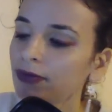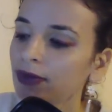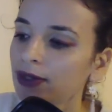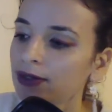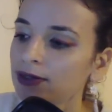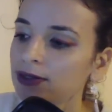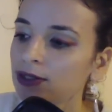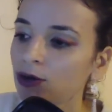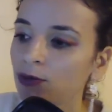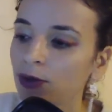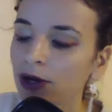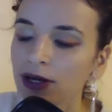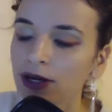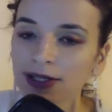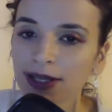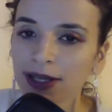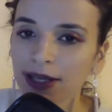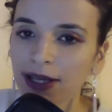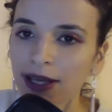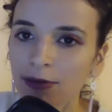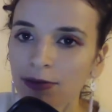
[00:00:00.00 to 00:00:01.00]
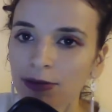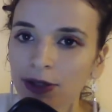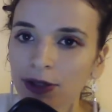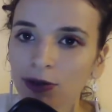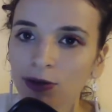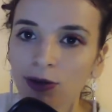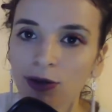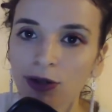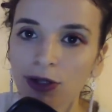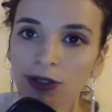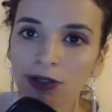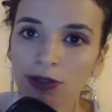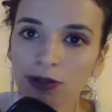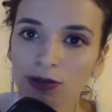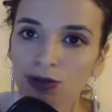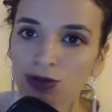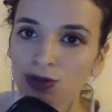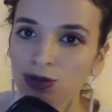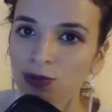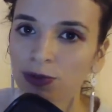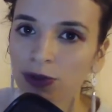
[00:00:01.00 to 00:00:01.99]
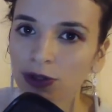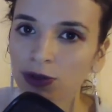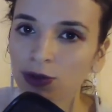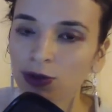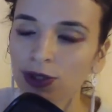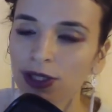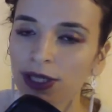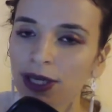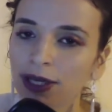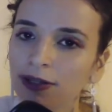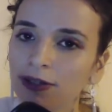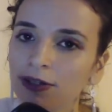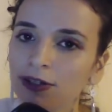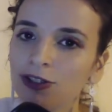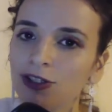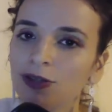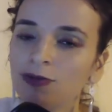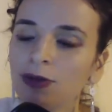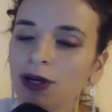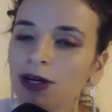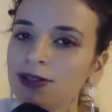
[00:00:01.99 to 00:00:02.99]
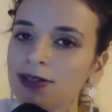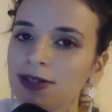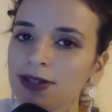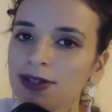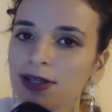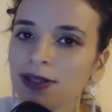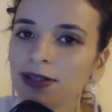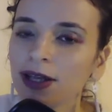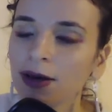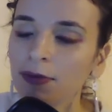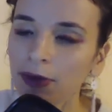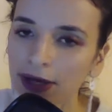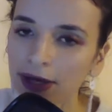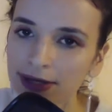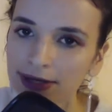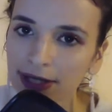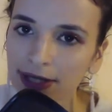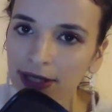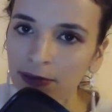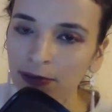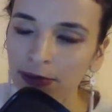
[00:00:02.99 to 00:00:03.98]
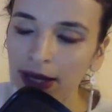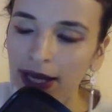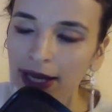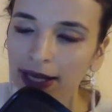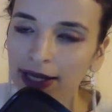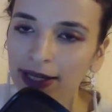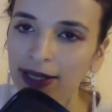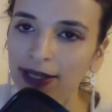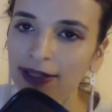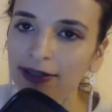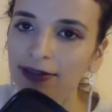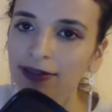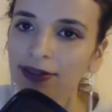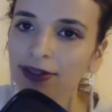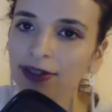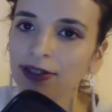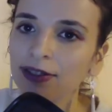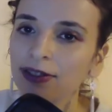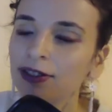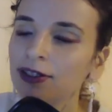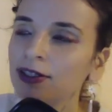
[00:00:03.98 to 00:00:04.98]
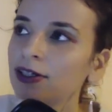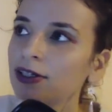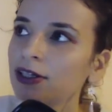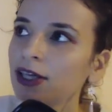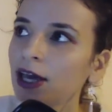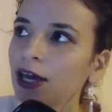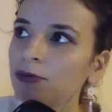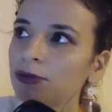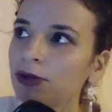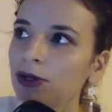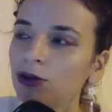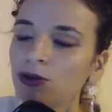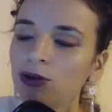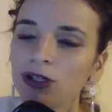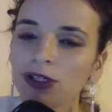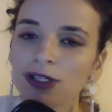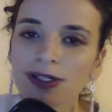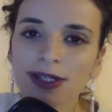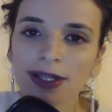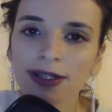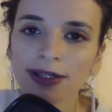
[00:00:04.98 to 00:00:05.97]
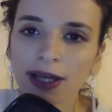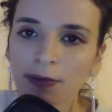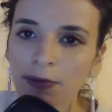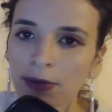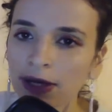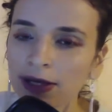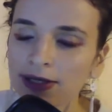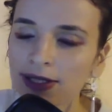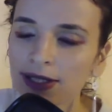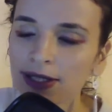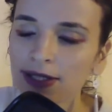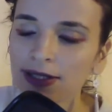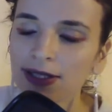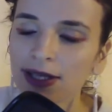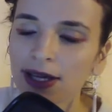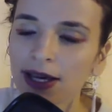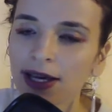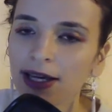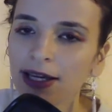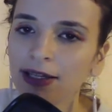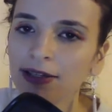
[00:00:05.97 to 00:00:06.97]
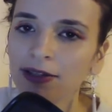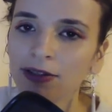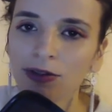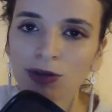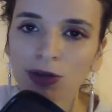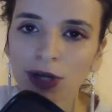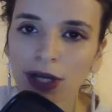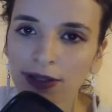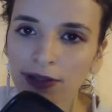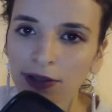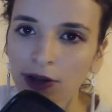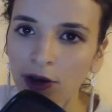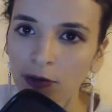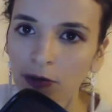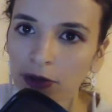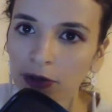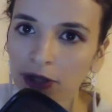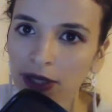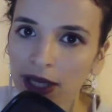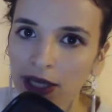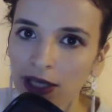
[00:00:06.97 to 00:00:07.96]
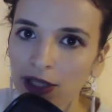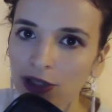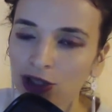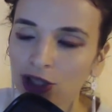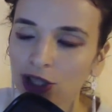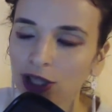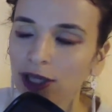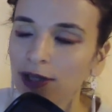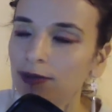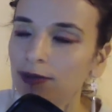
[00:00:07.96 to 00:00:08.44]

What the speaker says: So Mars in Capricorn, super good energy. Mars is a tamasic planet. Capricorn is a tamasic sign, great combination.